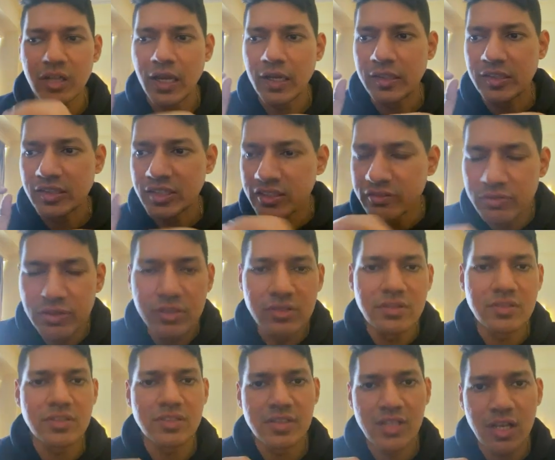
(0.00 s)
and given
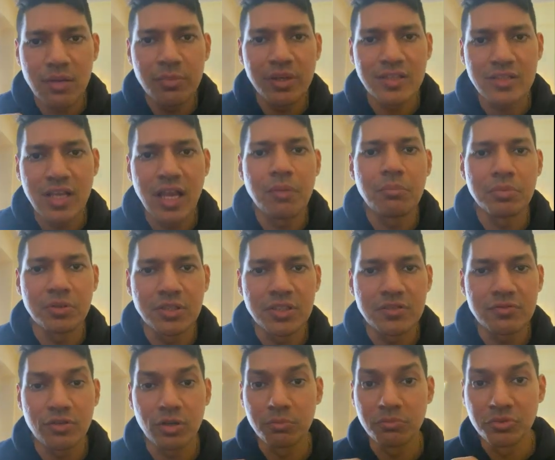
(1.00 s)
some
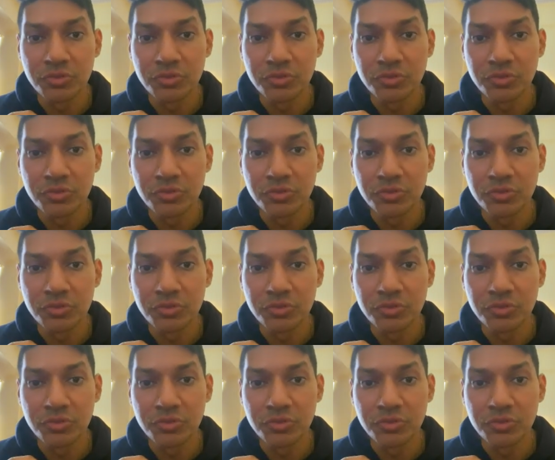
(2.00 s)
examples from